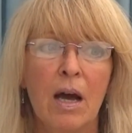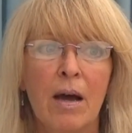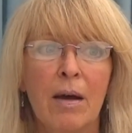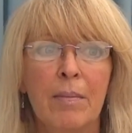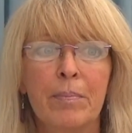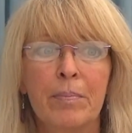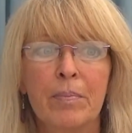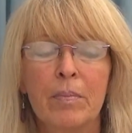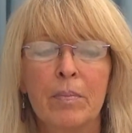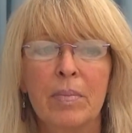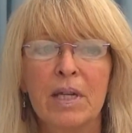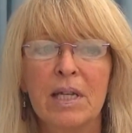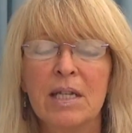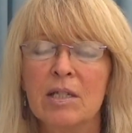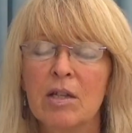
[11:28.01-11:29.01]

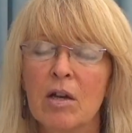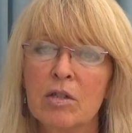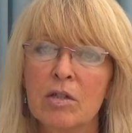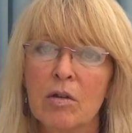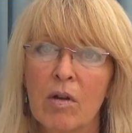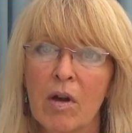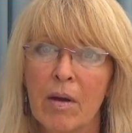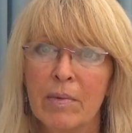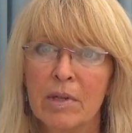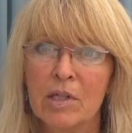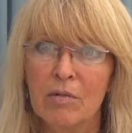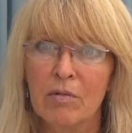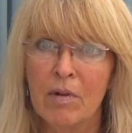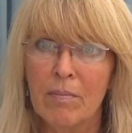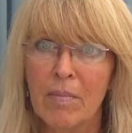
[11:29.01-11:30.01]
But he's also coming
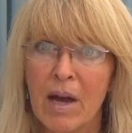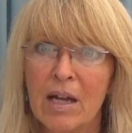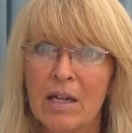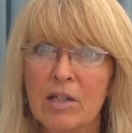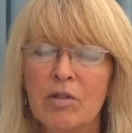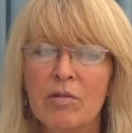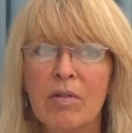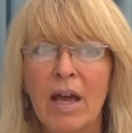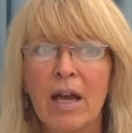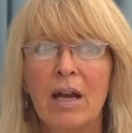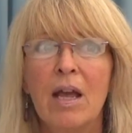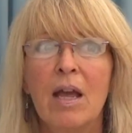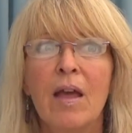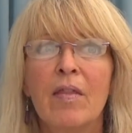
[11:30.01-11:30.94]
to remind you that